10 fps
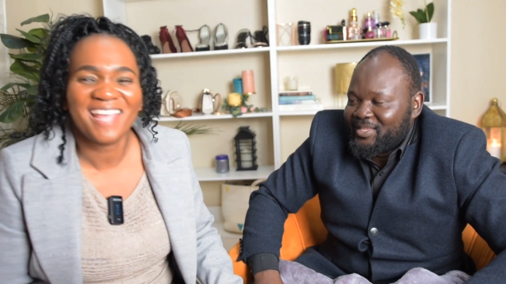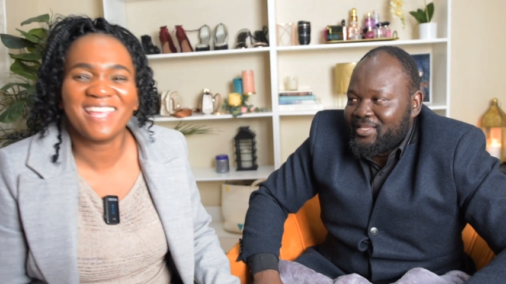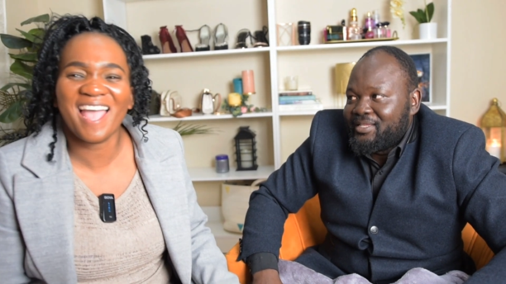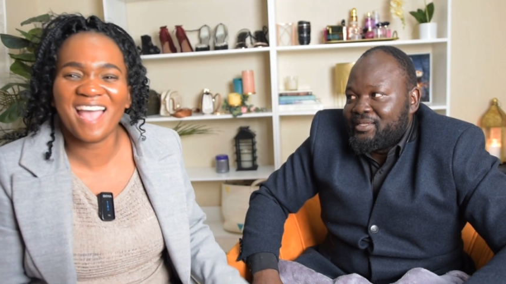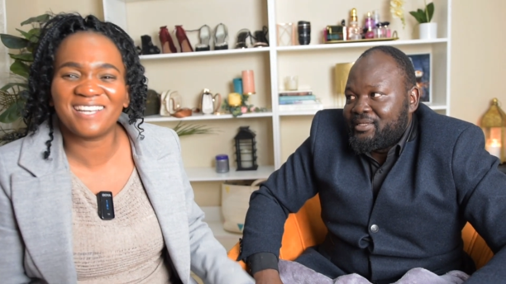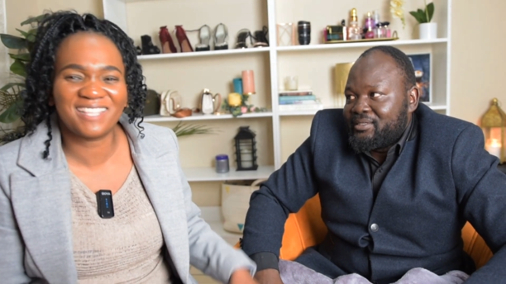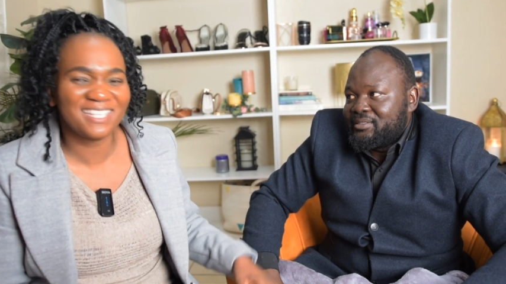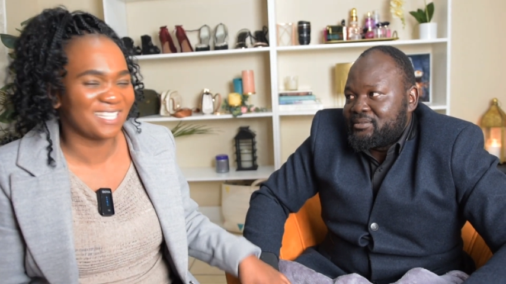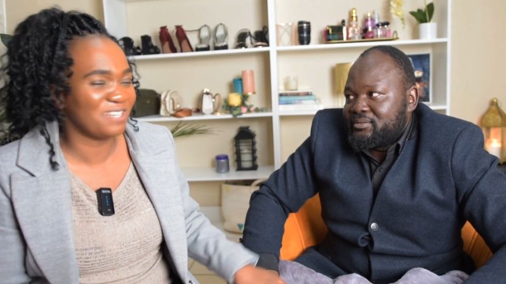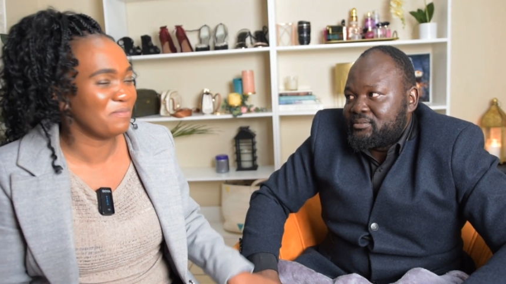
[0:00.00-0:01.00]
Speaker 1: yeah,
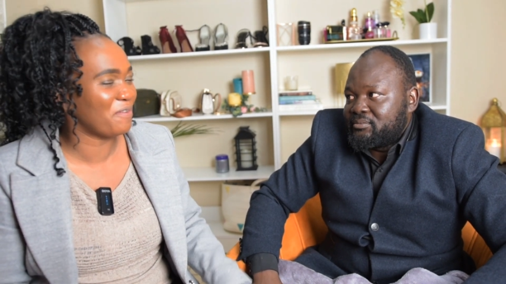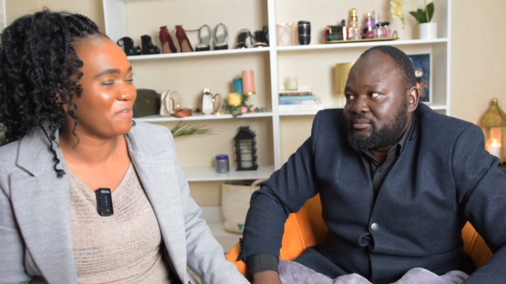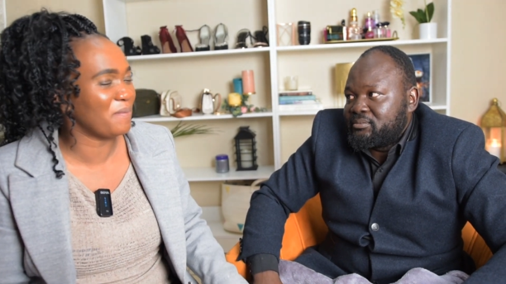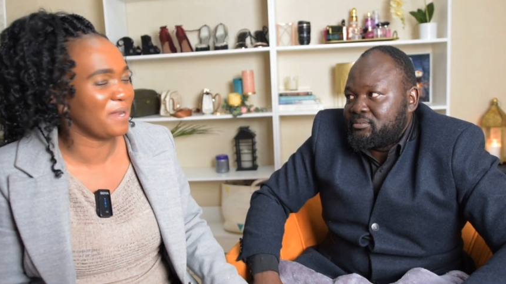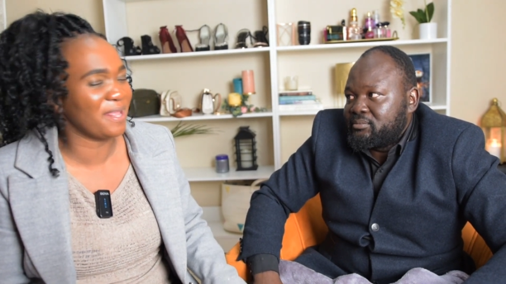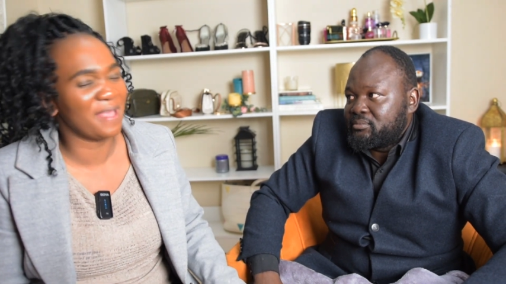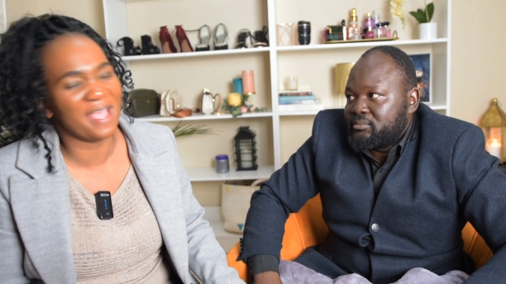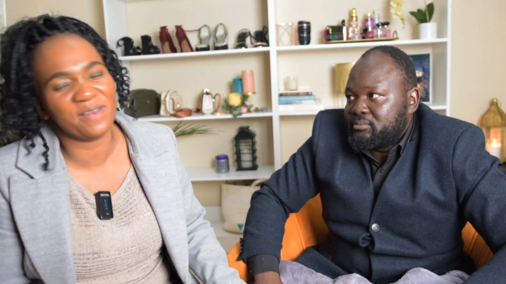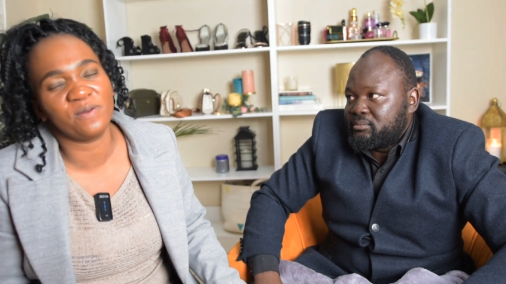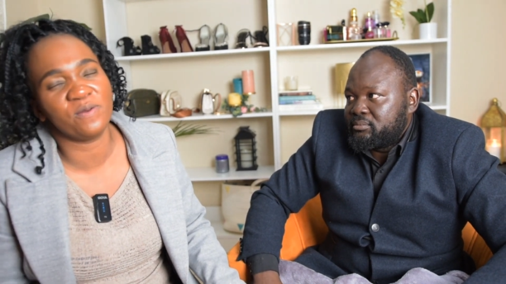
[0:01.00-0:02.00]
this that my family.
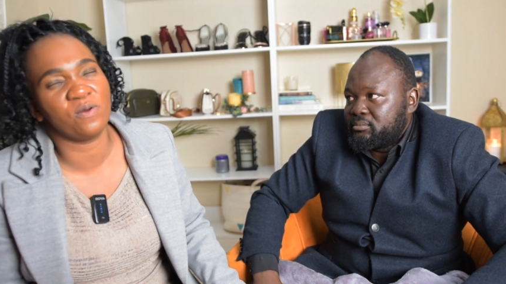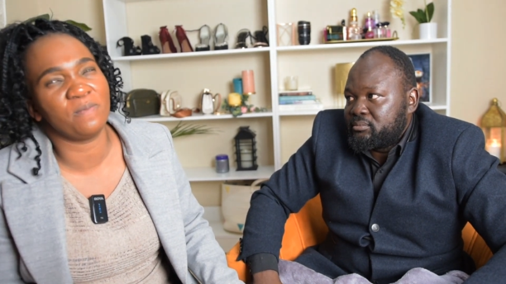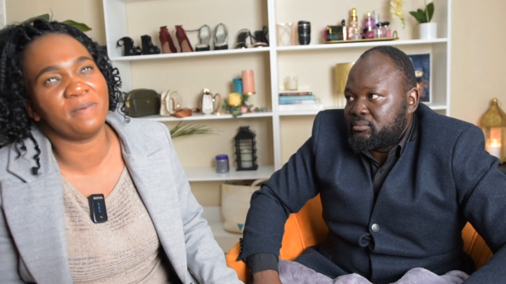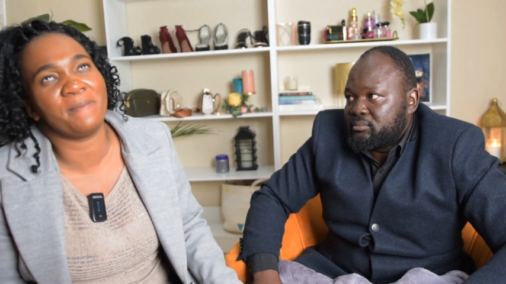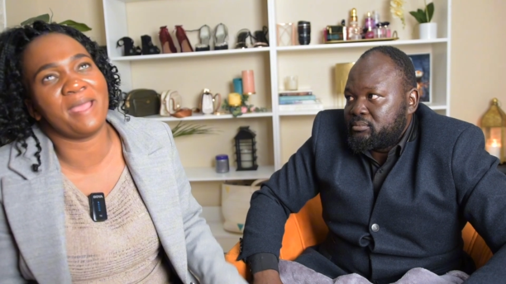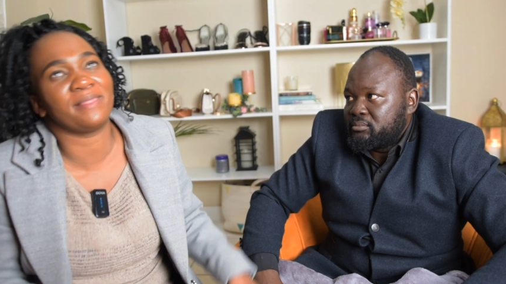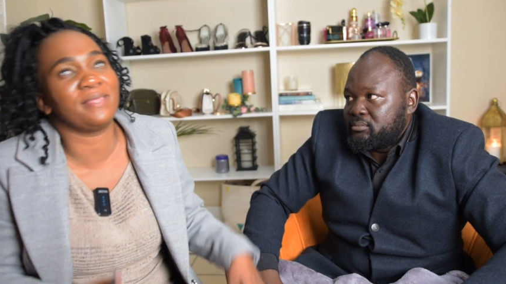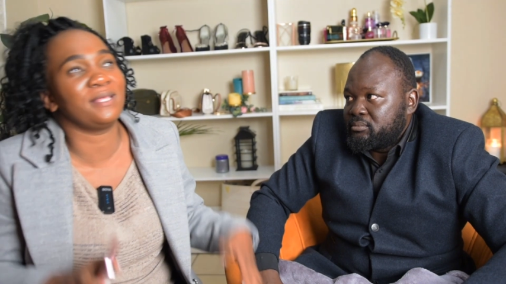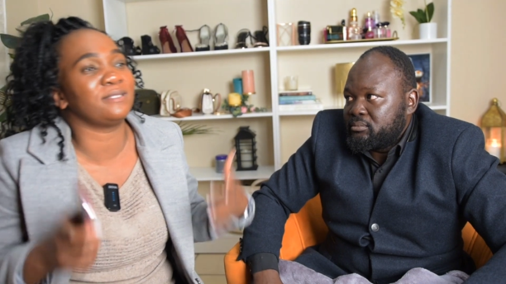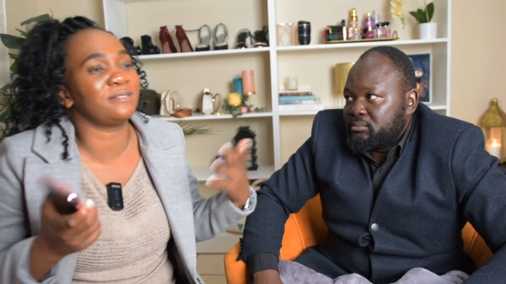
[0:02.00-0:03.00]
I don't know. I
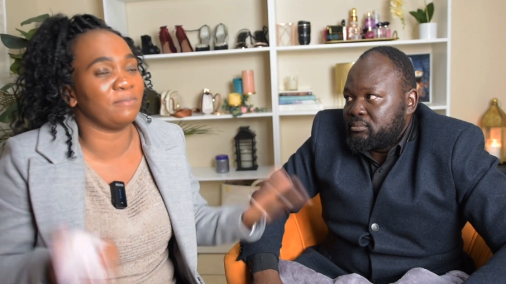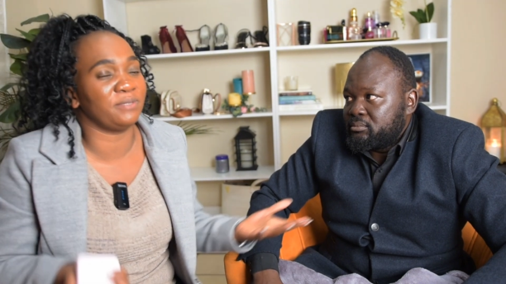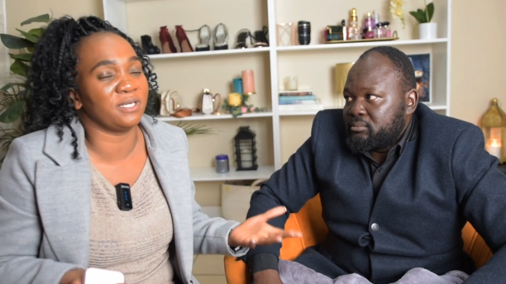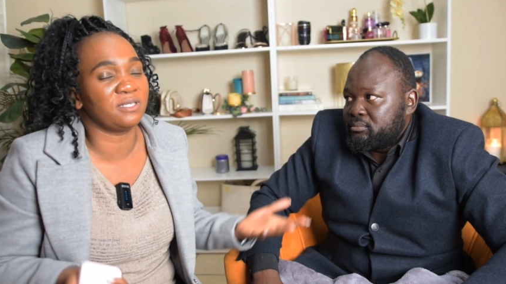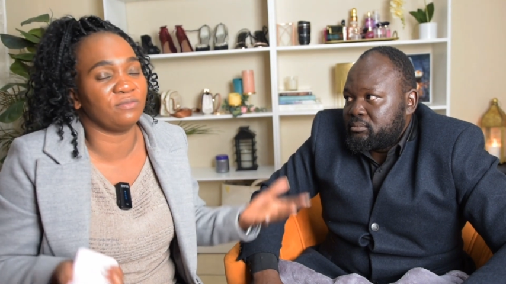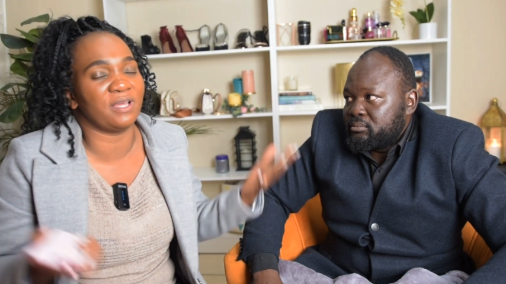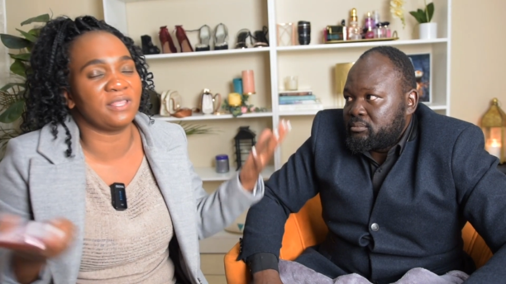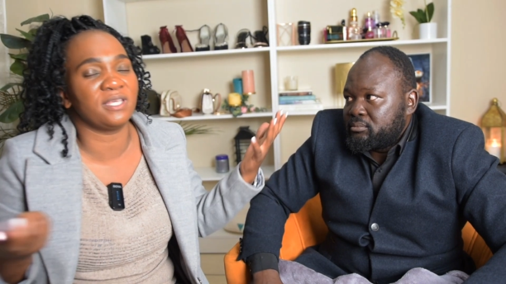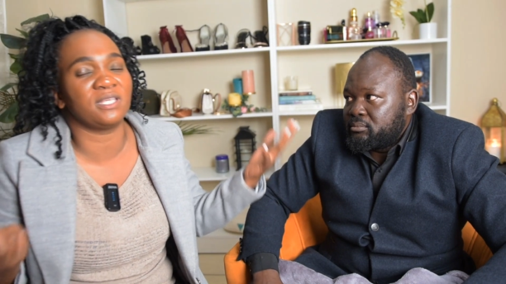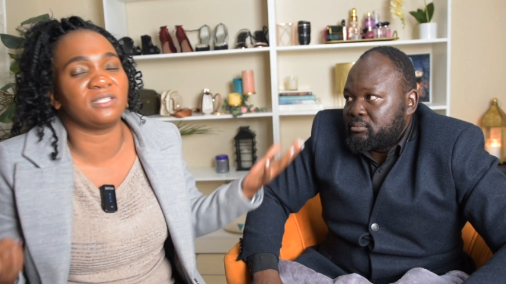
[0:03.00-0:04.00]
think it's subjective. I
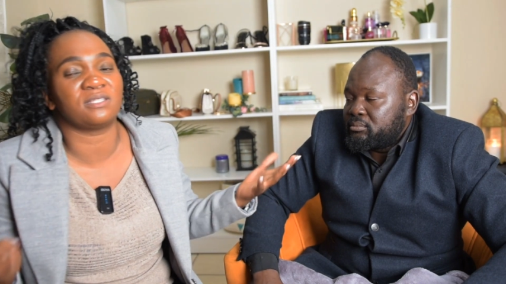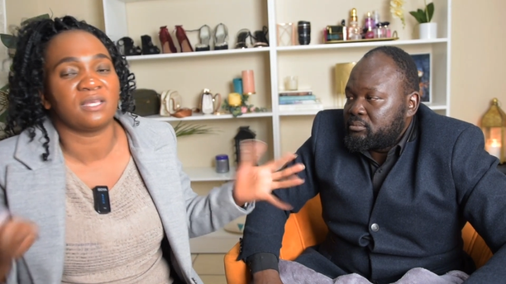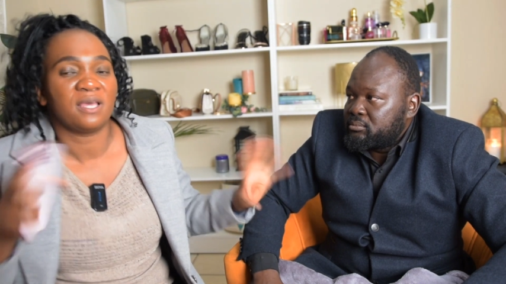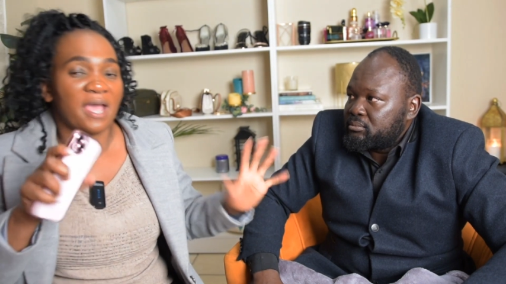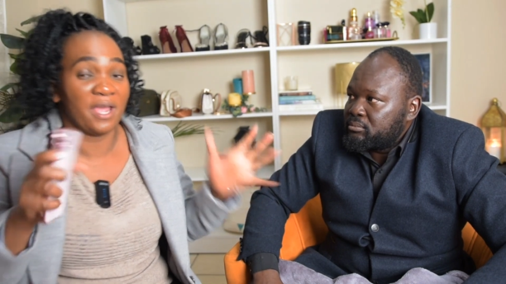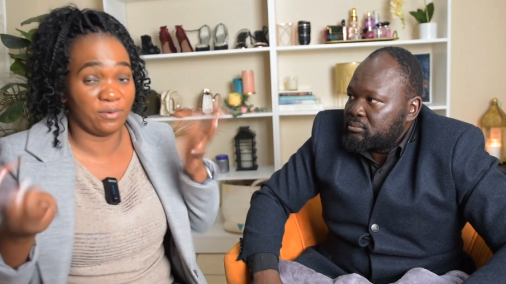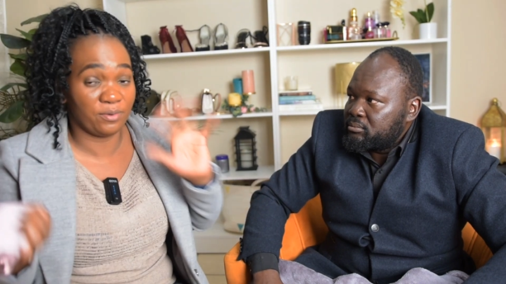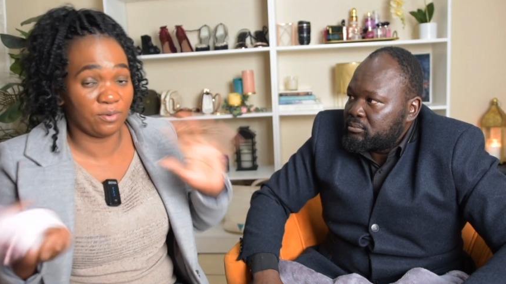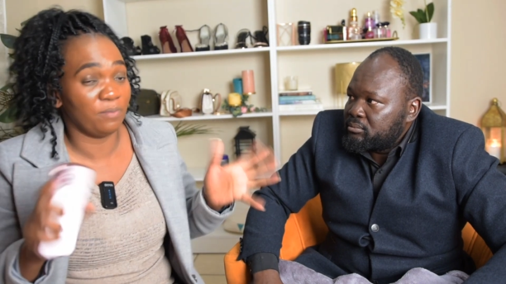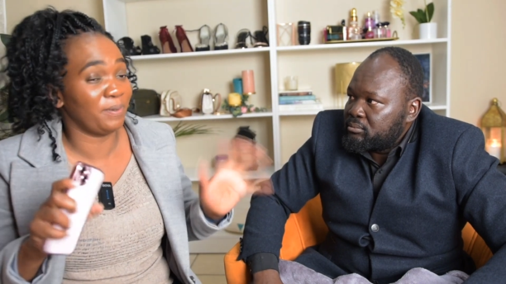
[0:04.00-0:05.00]
think it's I don't know,